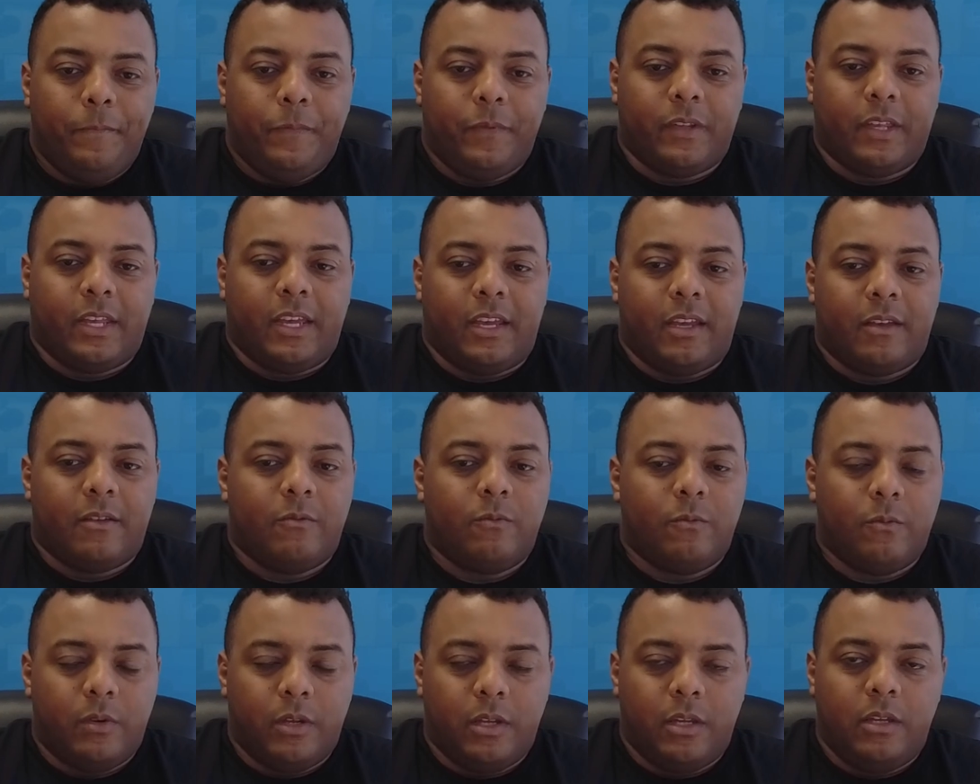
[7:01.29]
Okay,
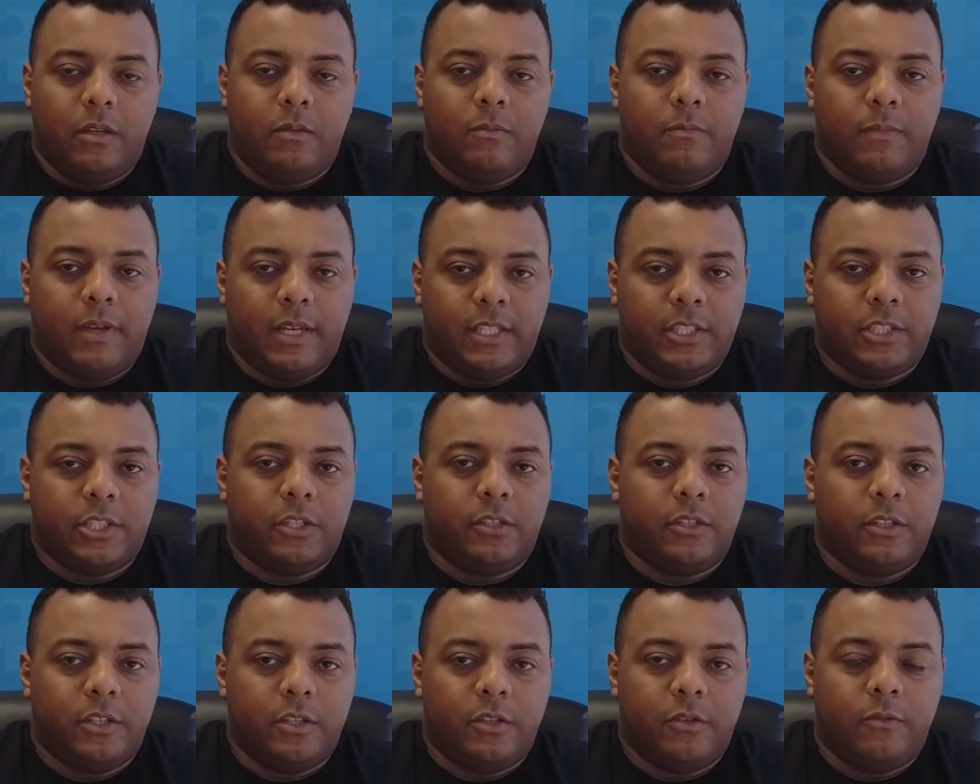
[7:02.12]
we make sure
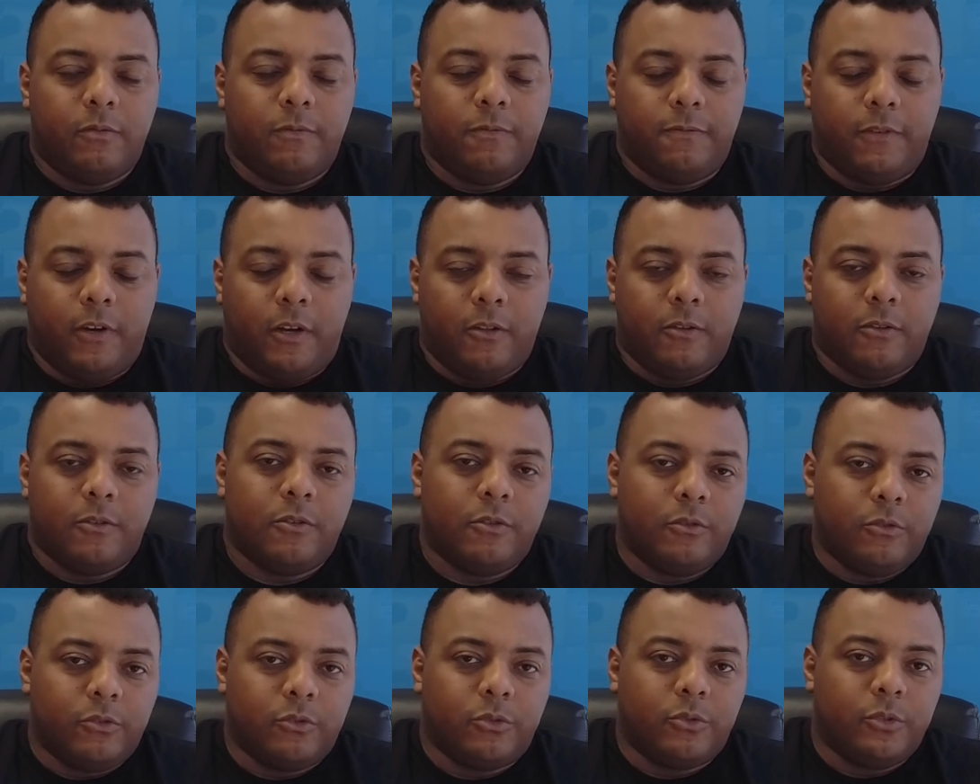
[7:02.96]
that you follow
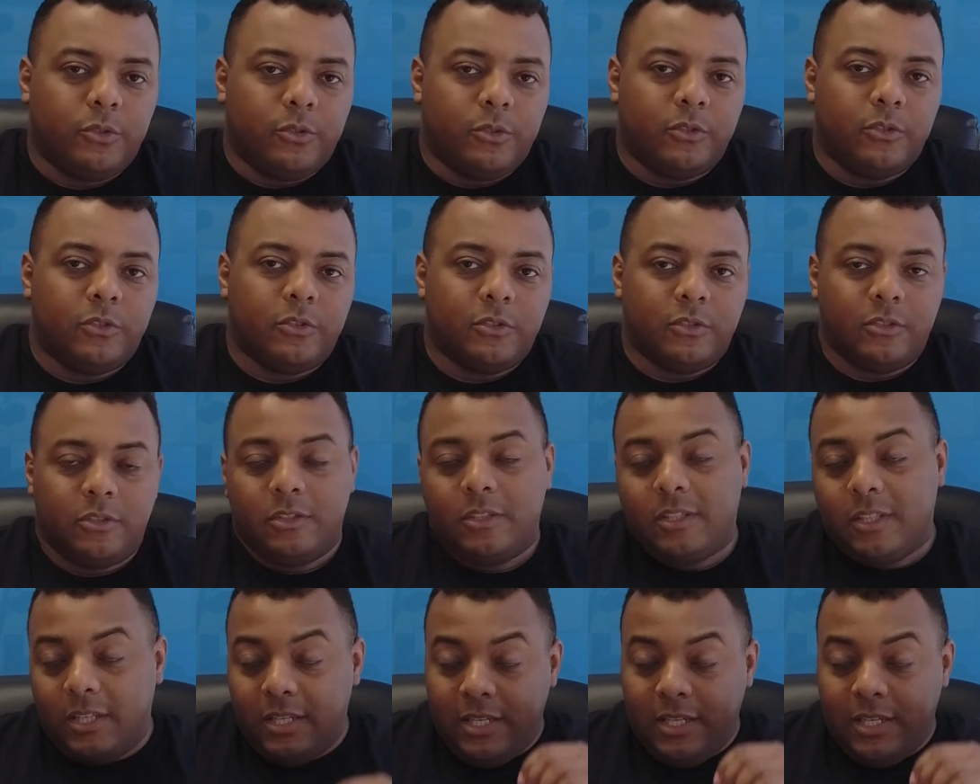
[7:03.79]
those rules